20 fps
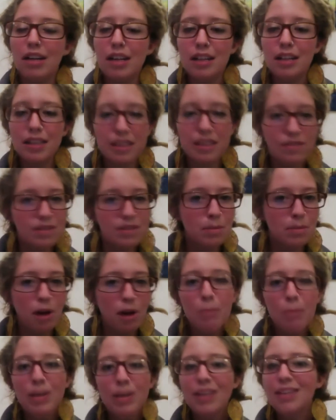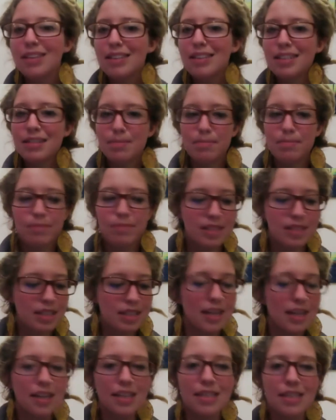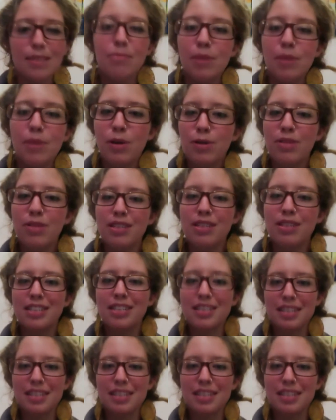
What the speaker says: leave some comments, send us some notes.